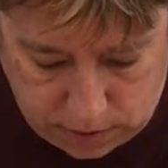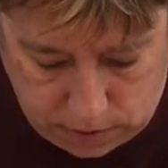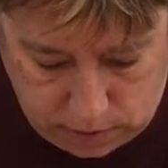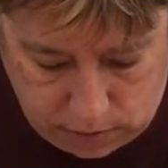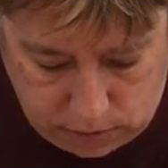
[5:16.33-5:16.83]

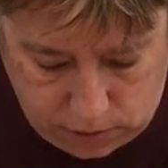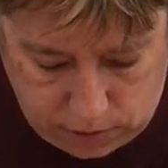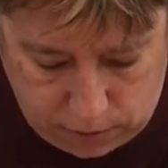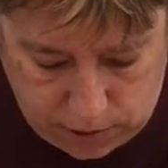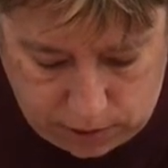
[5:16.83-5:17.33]
these are really
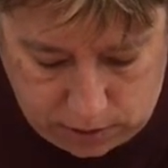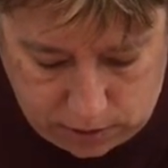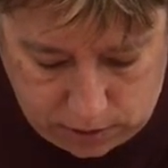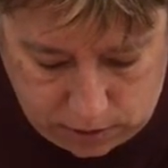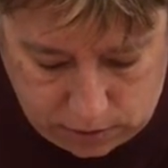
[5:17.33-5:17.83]
big
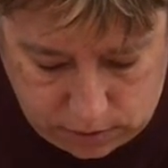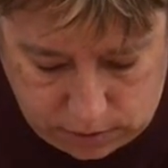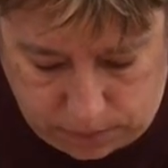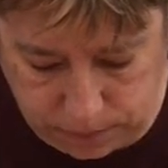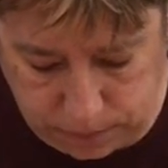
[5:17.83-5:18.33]
dots.
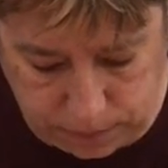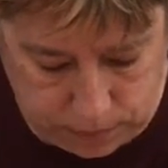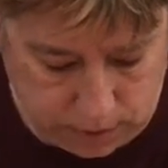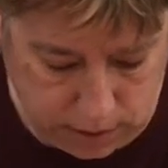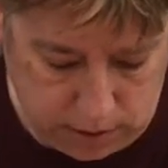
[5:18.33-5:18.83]

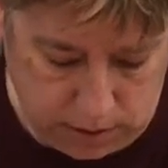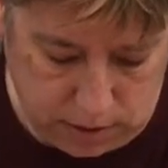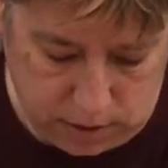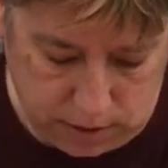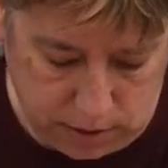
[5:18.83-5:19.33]

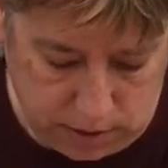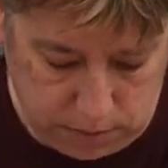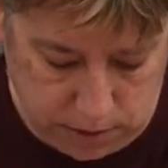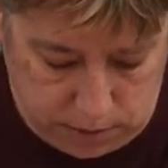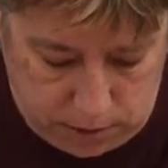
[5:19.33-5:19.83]
And then
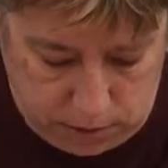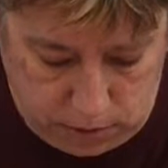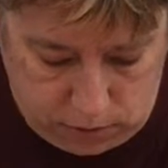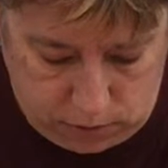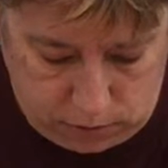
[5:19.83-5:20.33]
maybe
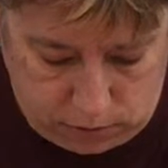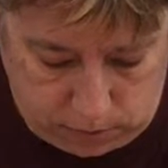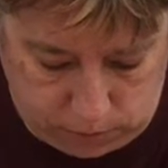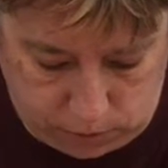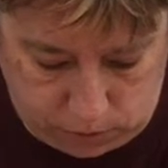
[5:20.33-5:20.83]
you do
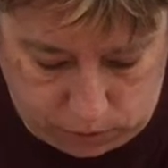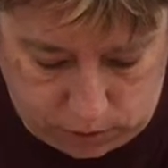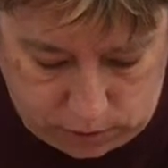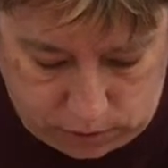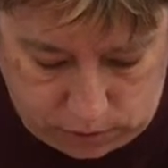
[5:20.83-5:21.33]
some
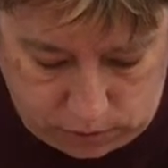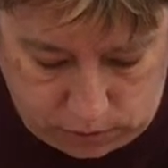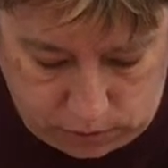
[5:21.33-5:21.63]
sort of